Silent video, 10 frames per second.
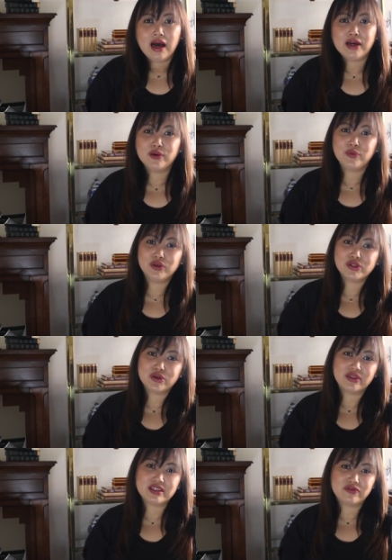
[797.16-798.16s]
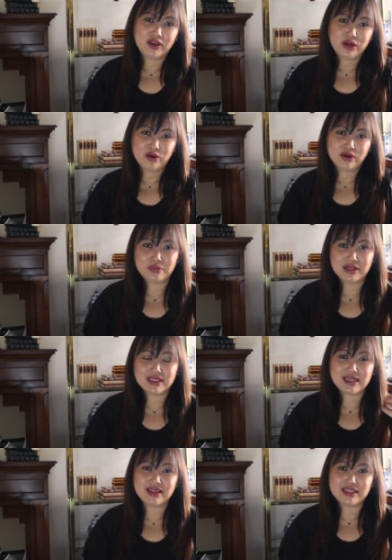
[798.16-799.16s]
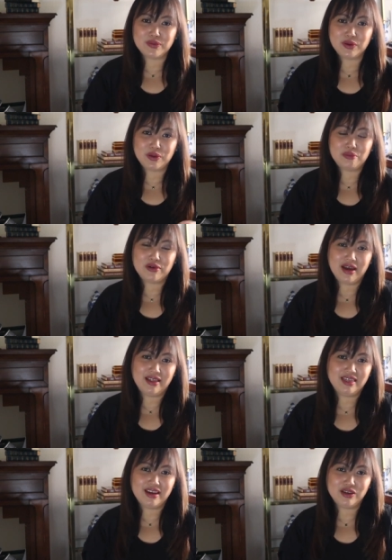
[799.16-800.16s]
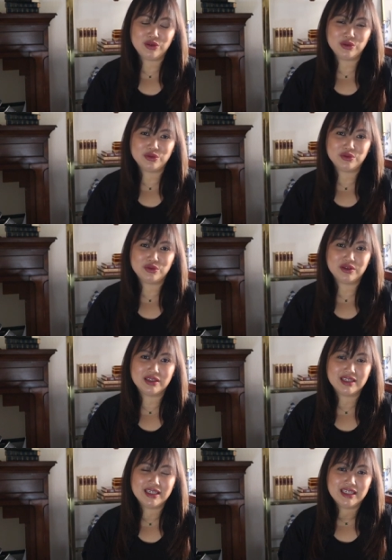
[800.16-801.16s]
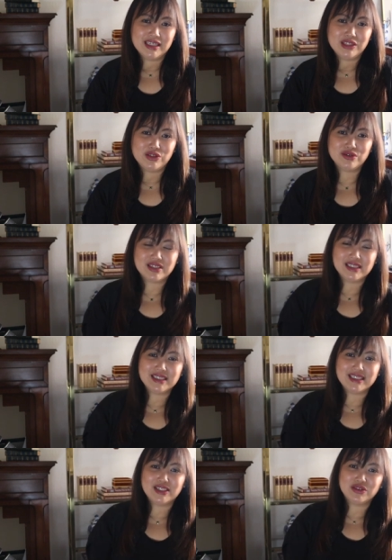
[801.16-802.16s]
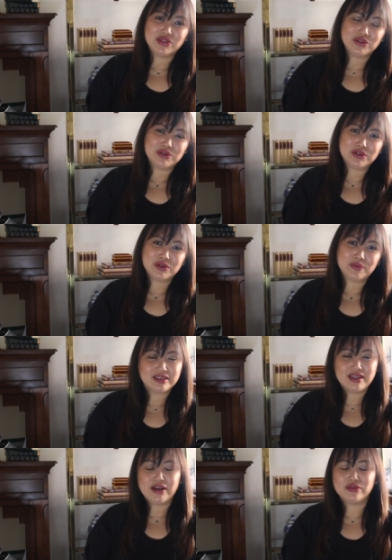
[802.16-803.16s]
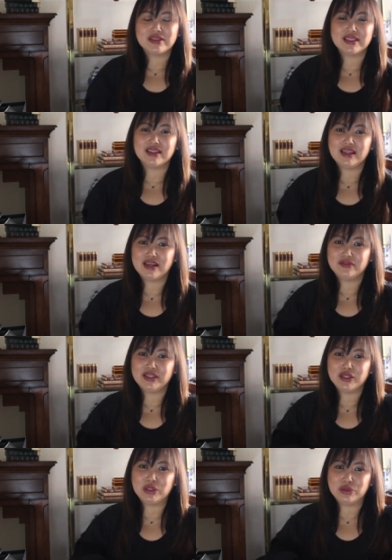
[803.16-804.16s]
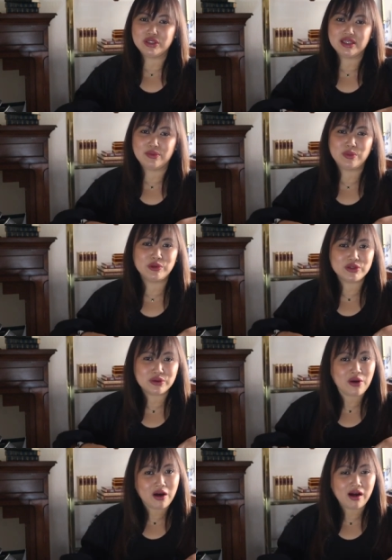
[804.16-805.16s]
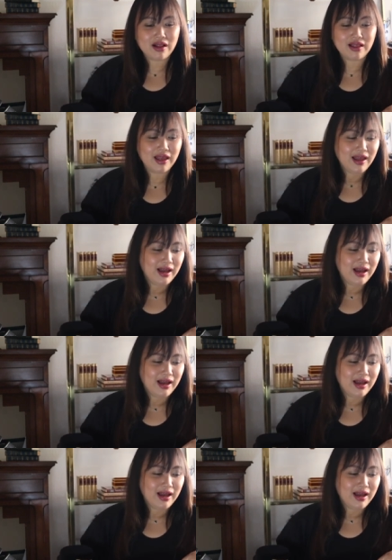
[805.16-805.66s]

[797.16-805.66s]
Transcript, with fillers: I hope you enjoyed this video. It's not the typical brand that you usually see on YouTube. I don't see a lot of like Yohji Yamamoto haul.